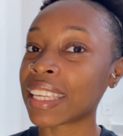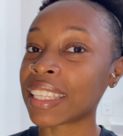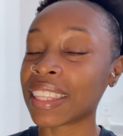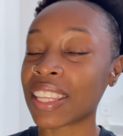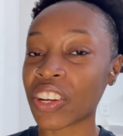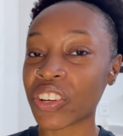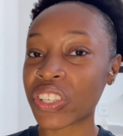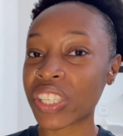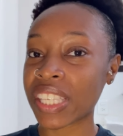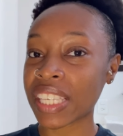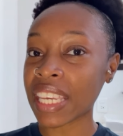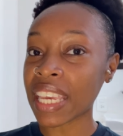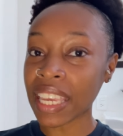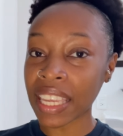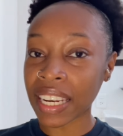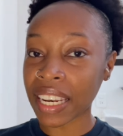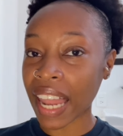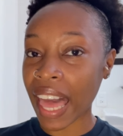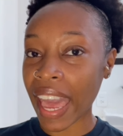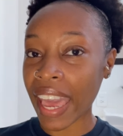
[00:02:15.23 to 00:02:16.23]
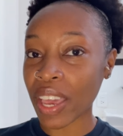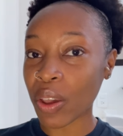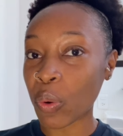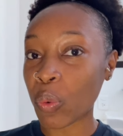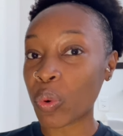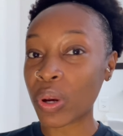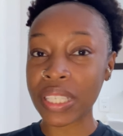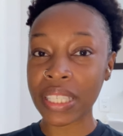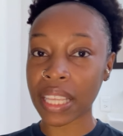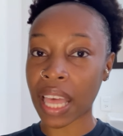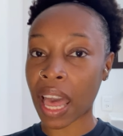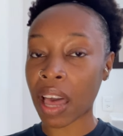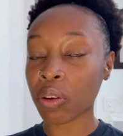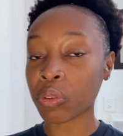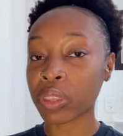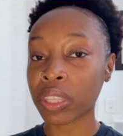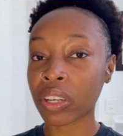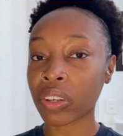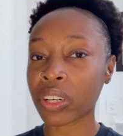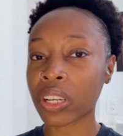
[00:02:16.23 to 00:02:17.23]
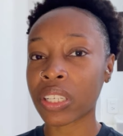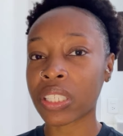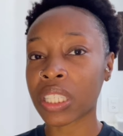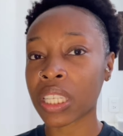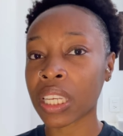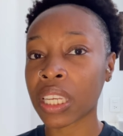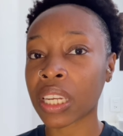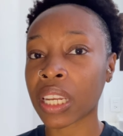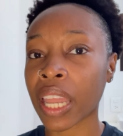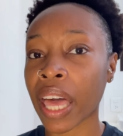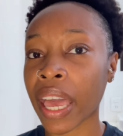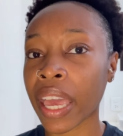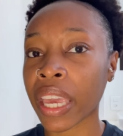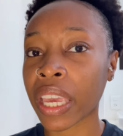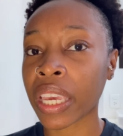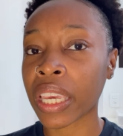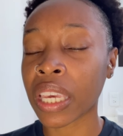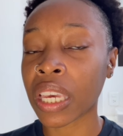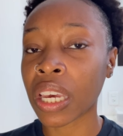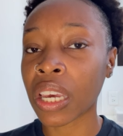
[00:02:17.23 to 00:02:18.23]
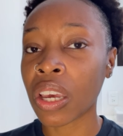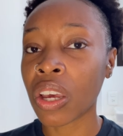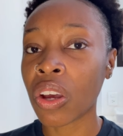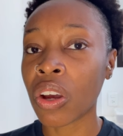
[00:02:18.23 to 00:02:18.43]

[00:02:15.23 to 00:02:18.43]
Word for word: they're seeing like what's out there. They're seeing like